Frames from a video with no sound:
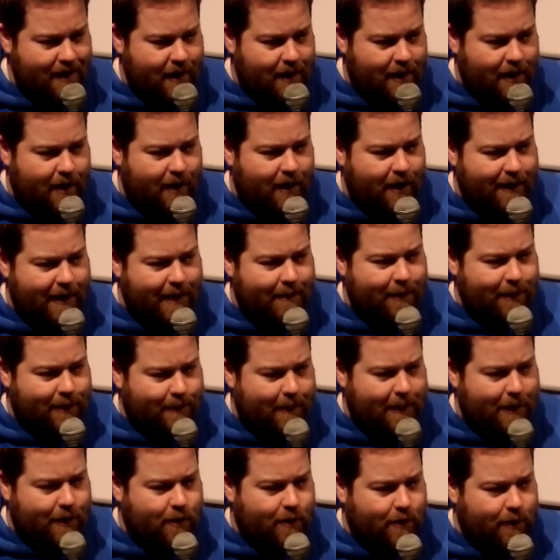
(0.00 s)
Oh, that must
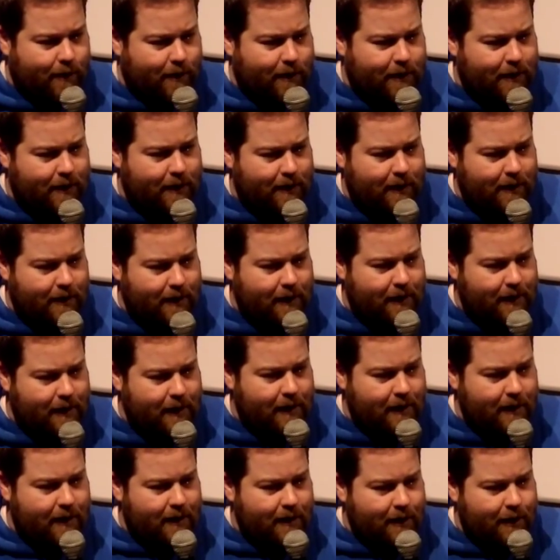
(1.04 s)
have been awkward.
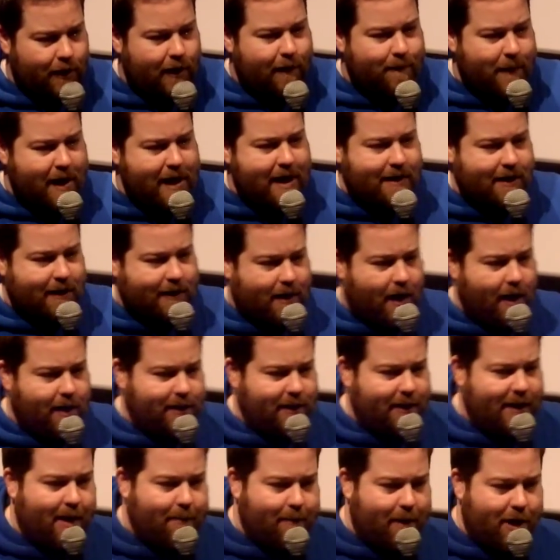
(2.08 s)
You have many disguises.
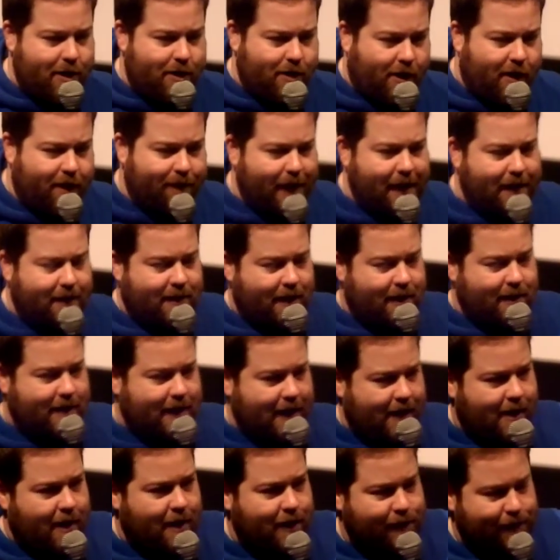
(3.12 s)
Does that mean you got Valentine's
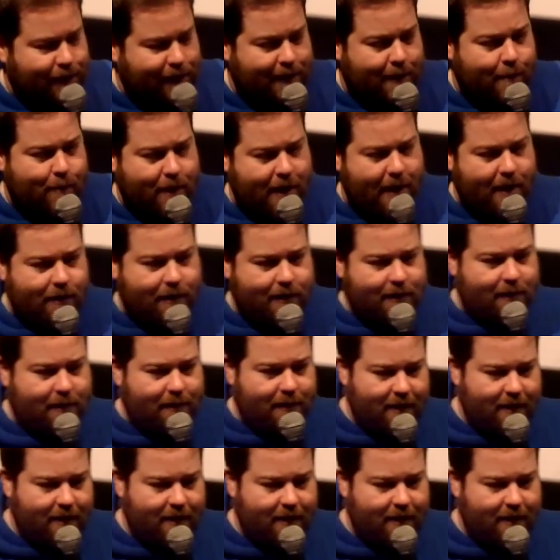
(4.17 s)
Day cards for someone else?